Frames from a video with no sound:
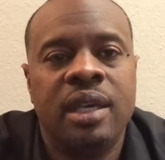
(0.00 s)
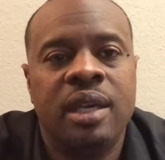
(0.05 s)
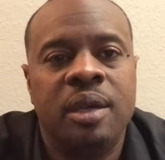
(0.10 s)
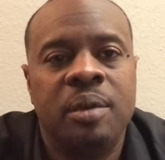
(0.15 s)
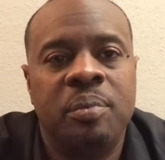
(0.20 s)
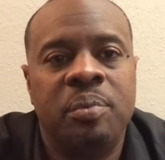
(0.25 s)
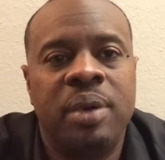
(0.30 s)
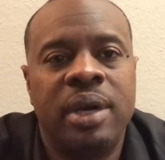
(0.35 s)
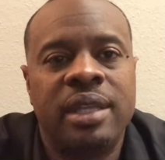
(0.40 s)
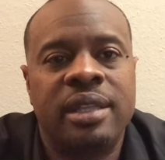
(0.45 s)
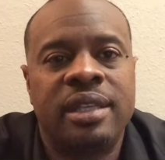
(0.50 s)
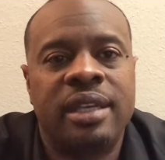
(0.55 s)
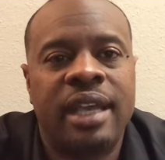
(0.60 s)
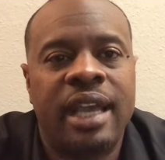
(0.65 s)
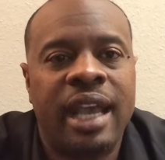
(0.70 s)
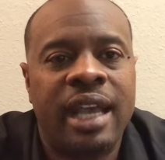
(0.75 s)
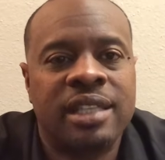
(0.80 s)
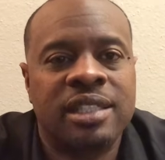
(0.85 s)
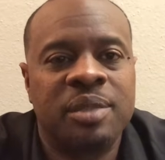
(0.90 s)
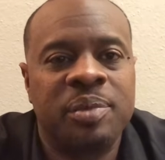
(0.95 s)
But there
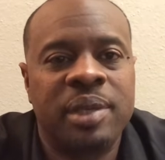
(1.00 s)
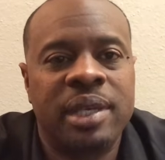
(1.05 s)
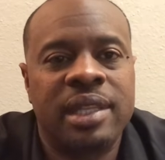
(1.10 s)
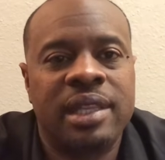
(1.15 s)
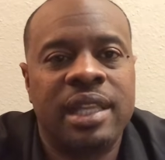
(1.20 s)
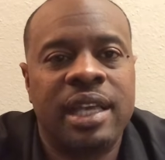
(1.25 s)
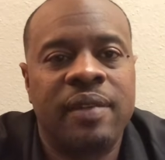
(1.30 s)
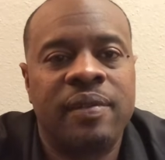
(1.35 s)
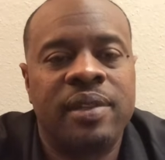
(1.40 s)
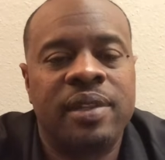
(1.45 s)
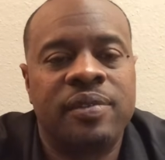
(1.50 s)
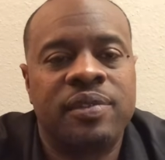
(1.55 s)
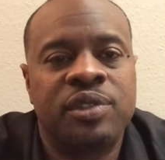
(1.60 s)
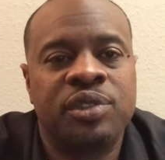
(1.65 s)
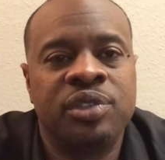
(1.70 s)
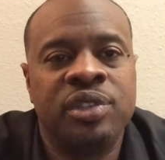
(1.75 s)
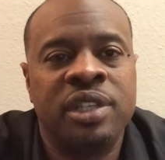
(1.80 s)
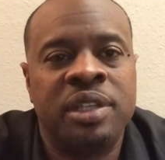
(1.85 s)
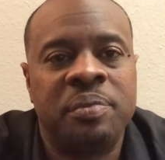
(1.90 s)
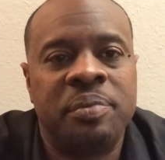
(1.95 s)
has to be a level of
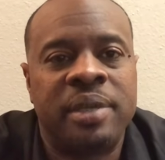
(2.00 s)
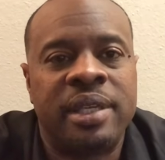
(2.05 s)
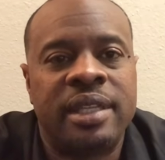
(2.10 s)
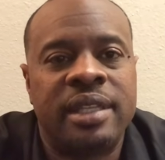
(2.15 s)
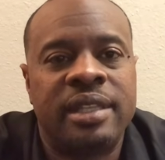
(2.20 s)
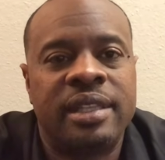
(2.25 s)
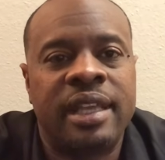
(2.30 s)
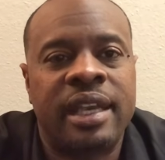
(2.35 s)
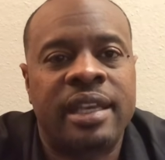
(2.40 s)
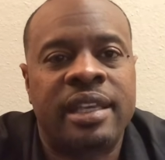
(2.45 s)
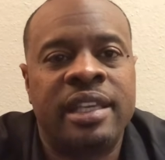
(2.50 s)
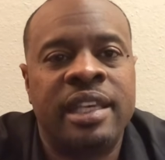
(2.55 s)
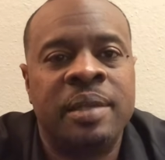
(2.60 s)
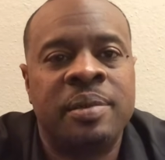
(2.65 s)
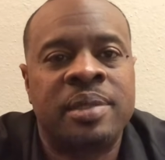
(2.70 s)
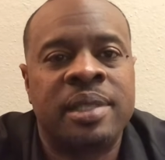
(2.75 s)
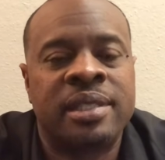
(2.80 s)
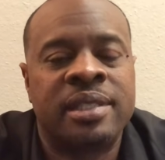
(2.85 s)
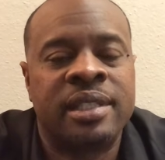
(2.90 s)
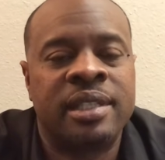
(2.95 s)
treatment that
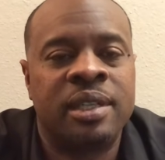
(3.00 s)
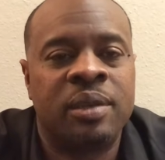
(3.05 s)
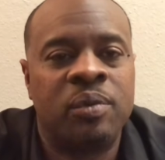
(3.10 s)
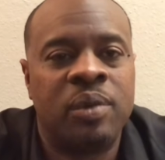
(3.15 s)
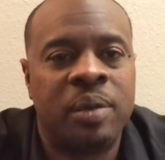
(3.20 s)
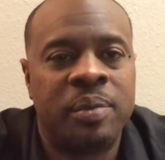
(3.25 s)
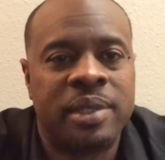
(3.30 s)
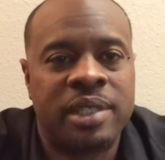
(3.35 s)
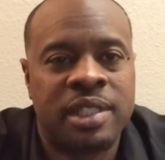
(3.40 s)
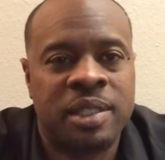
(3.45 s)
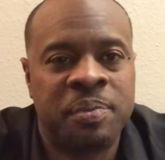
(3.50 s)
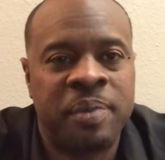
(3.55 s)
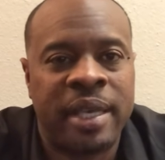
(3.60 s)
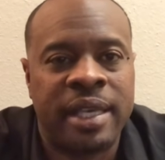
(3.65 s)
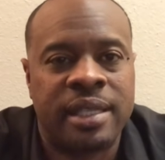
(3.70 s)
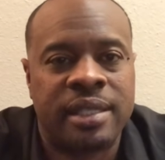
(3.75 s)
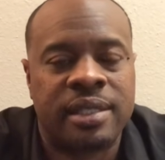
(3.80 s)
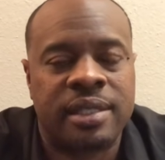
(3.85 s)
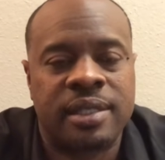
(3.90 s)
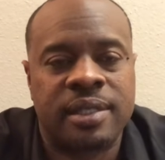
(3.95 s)
keeps us in a woman's
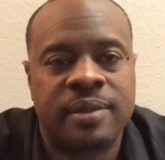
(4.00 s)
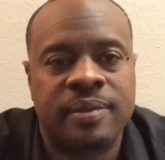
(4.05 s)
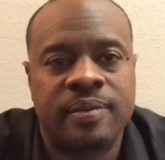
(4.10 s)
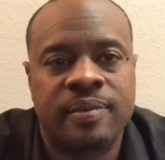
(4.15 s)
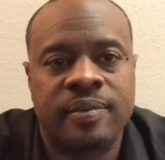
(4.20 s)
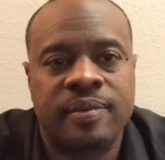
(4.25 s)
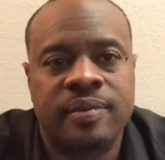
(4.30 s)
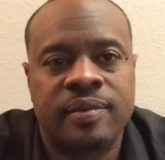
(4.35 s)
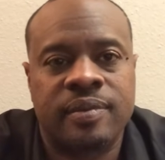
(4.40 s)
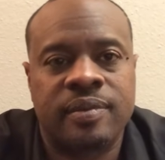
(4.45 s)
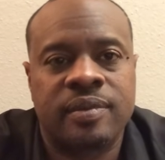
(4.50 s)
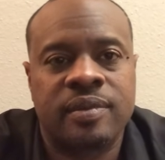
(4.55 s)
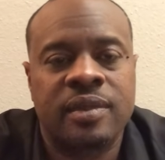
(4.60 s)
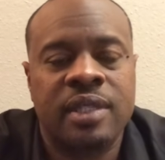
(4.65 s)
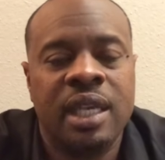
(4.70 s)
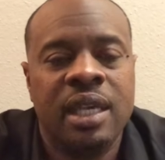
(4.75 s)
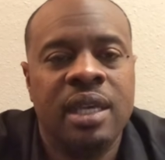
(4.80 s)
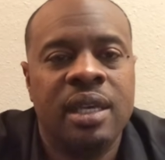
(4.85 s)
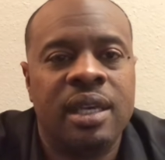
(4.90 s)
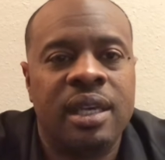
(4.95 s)
space.
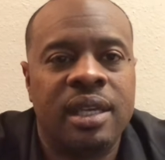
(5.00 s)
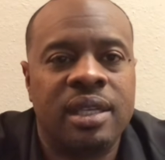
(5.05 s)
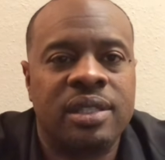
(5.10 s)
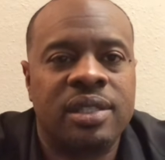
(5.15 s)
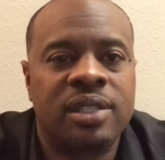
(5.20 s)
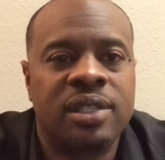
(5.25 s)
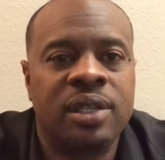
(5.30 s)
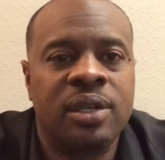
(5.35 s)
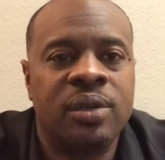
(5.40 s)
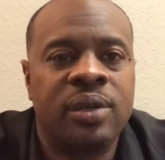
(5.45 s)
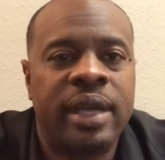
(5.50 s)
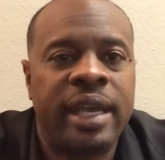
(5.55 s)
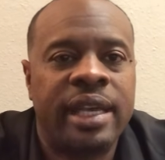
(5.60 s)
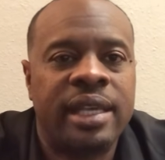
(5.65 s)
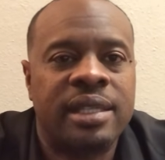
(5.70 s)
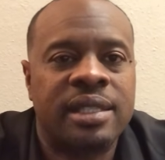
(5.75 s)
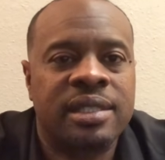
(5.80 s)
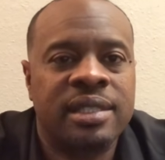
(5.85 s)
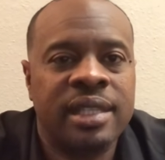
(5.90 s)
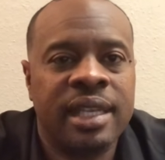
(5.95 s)
And so a
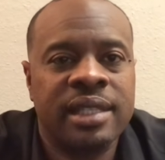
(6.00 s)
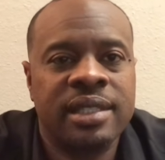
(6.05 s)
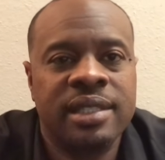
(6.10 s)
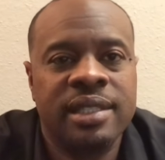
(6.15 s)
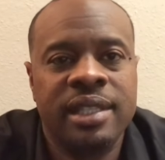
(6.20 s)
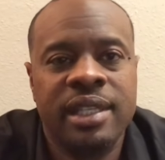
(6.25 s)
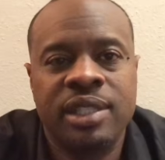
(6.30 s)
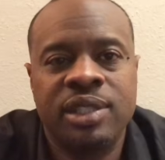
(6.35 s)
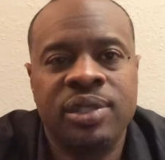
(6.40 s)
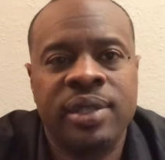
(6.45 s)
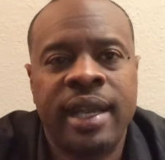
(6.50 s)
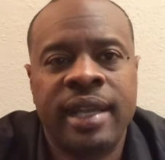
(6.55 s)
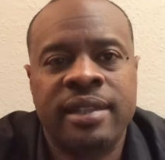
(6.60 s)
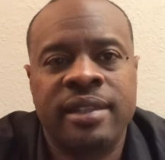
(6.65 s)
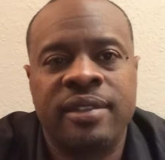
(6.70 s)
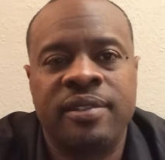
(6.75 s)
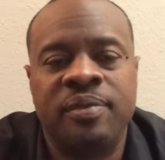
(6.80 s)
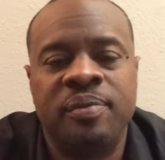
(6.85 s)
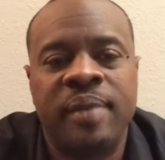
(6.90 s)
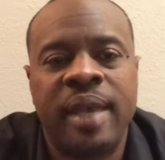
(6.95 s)
sexually
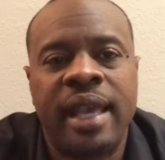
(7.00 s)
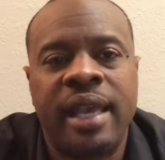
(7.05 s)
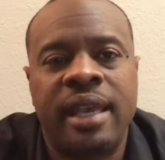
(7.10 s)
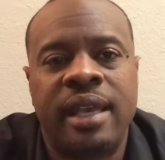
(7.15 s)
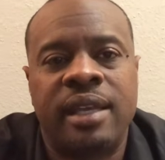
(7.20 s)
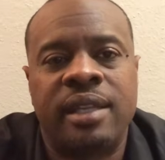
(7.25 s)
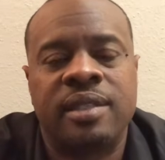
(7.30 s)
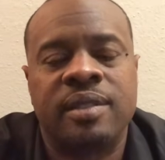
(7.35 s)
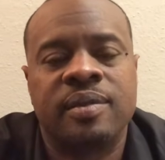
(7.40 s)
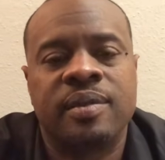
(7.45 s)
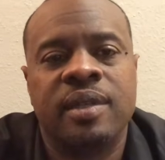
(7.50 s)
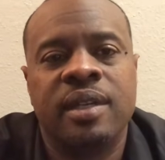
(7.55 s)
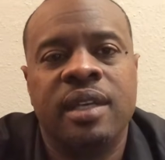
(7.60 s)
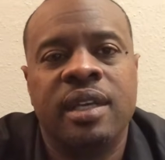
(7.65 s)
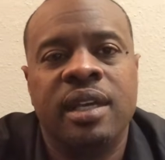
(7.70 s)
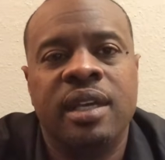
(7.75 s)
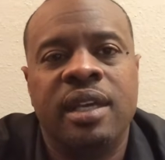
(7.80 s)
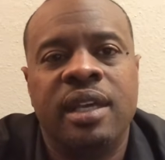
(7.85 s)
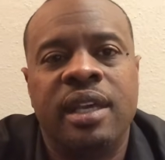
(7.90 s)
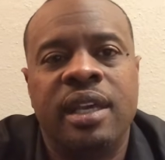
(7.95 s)
attractive man
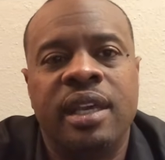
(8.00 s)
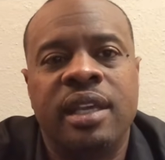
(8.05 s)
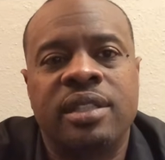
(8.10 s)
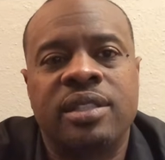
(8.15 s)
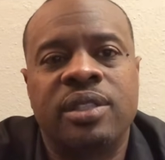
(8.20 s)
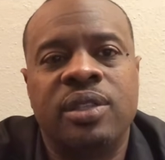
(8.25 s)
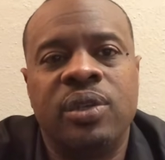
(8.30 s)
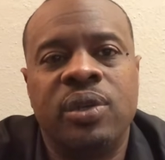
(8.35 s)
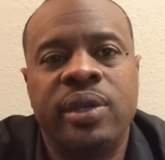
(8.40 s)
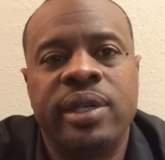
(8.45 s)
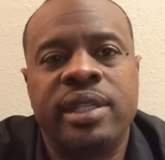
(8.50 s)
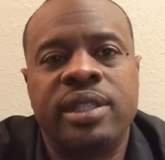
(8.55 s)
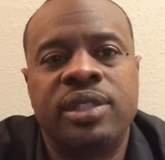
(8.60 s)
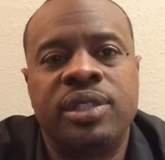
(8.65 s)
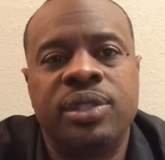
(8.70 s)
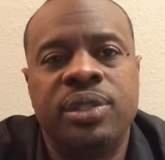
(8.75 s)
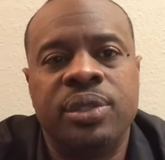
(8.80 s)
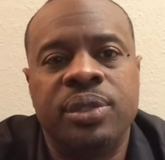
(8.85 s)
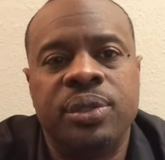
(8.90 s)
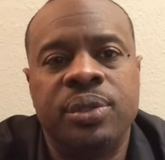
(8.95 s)
is going
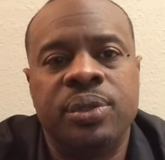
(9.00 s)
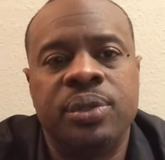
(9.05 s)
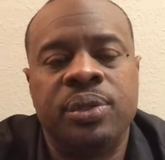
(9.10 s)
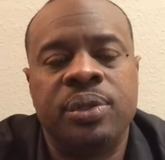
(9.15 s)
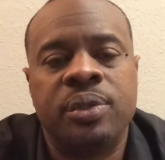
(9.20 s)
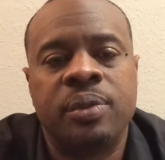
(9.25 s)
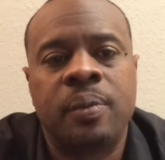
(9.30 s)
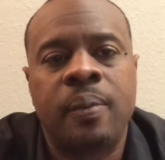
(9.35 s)
to